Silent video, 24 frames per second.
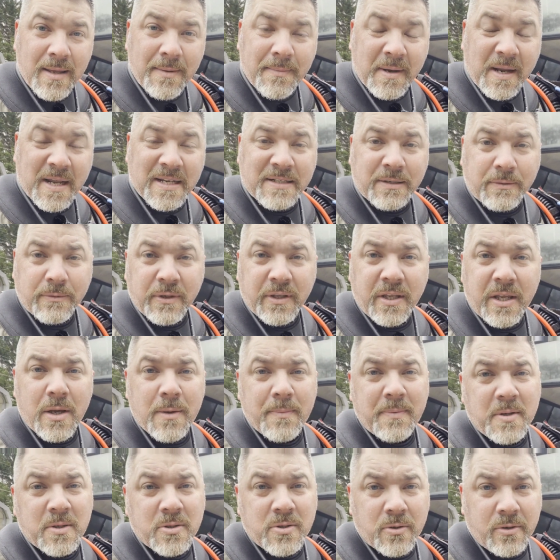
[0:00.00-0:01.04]
But guys, I really
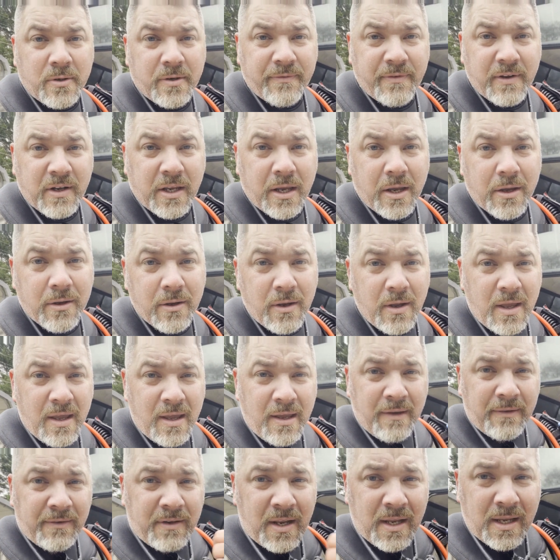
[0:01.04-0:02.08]
hope you enjoyed the video.
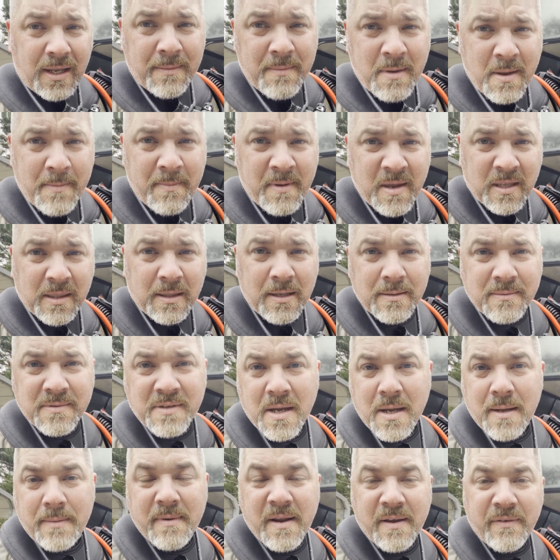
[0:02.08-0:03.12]
If you did, give me a big thumbs
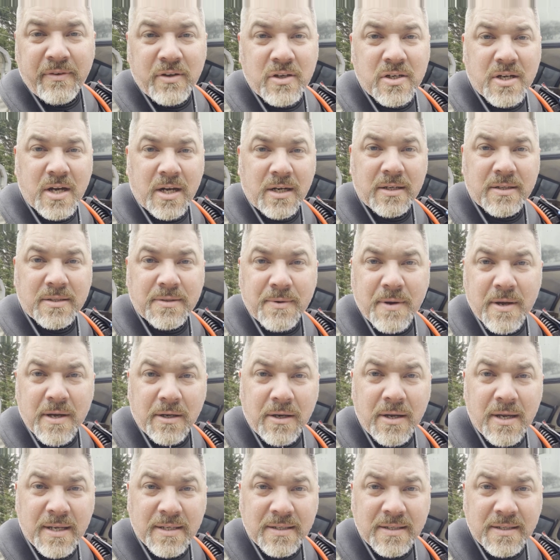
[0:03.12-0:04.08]
up. Definitely share it as well.